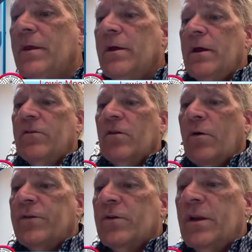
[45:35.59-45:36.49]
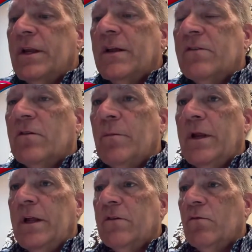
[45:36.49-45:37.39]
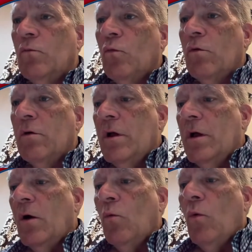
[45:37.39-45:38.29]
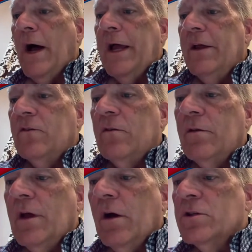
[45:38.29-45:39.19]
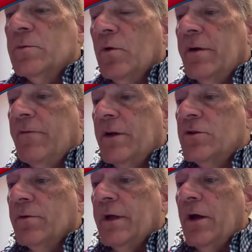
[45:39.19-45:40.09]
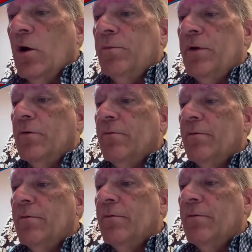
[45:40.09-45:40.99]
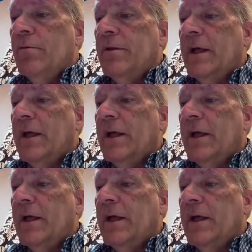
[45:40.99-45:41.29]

It's always good to get somebody that's a wise, knowledgeable individual to help you that's